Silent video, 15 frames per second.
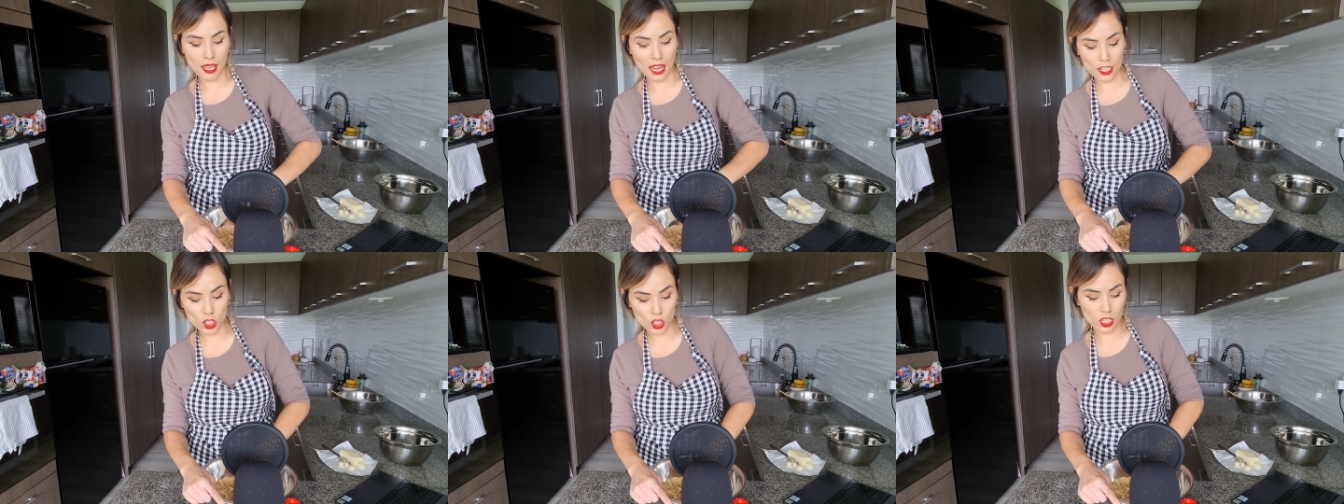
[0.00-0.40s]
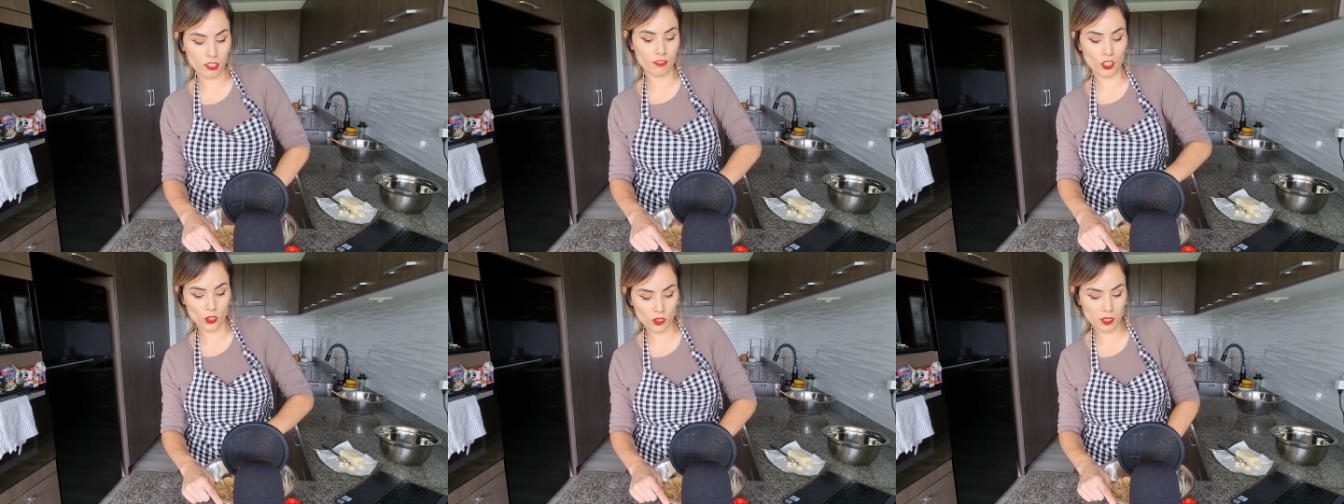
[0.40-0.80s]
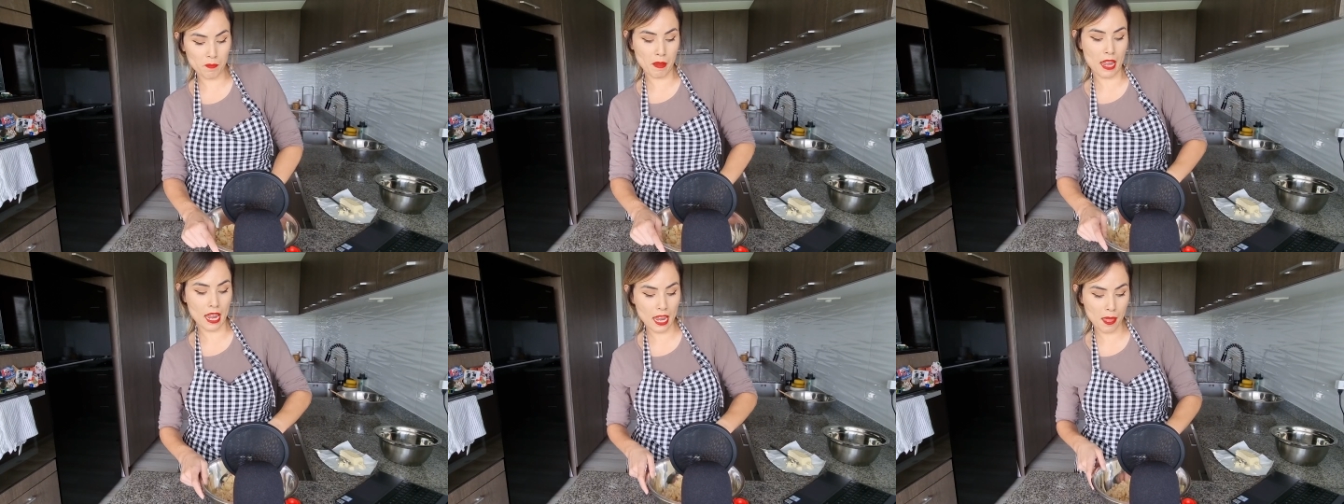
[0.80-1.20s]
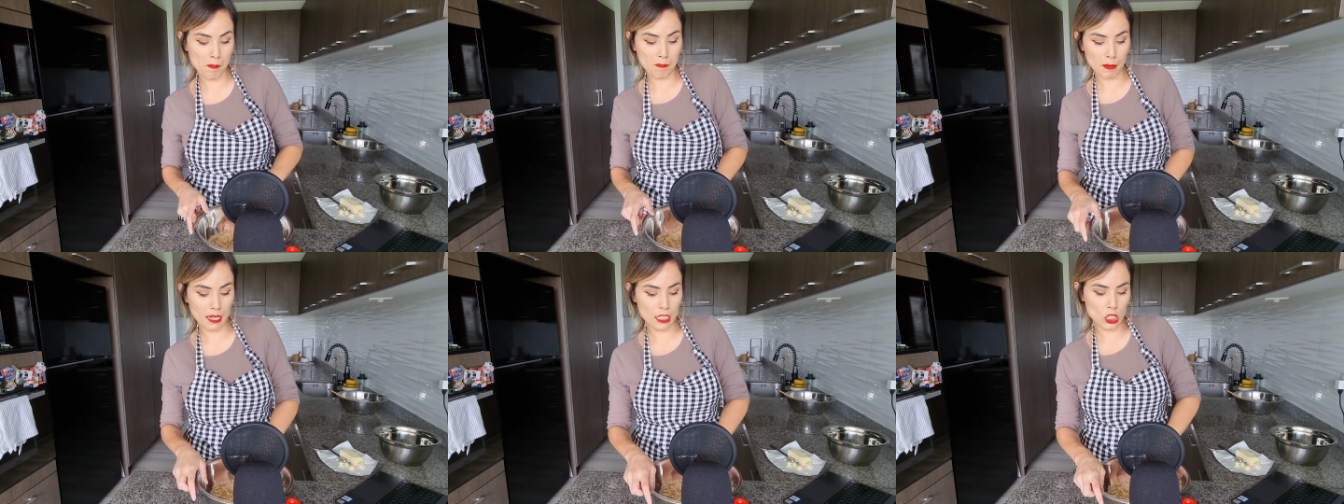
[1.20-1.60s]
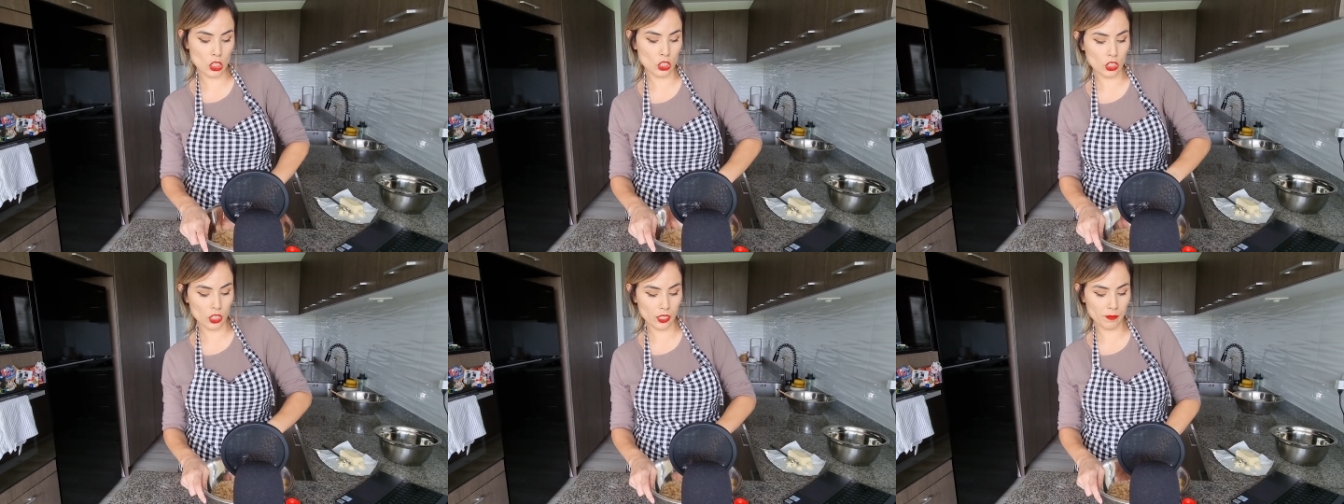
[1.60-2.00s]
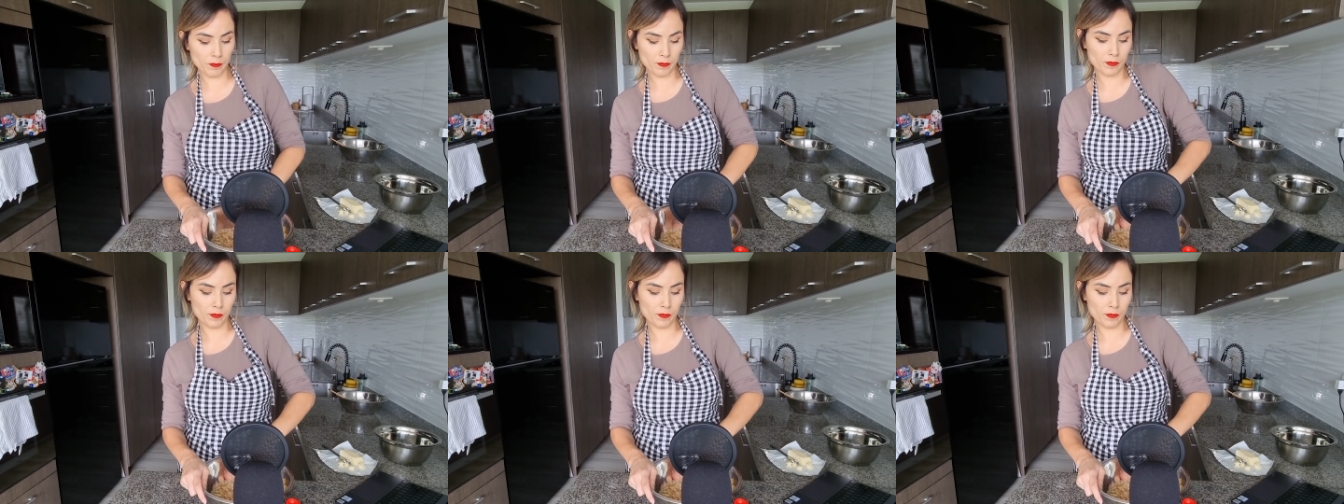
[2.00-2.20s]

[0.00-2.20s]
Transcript: I should have used my mixer,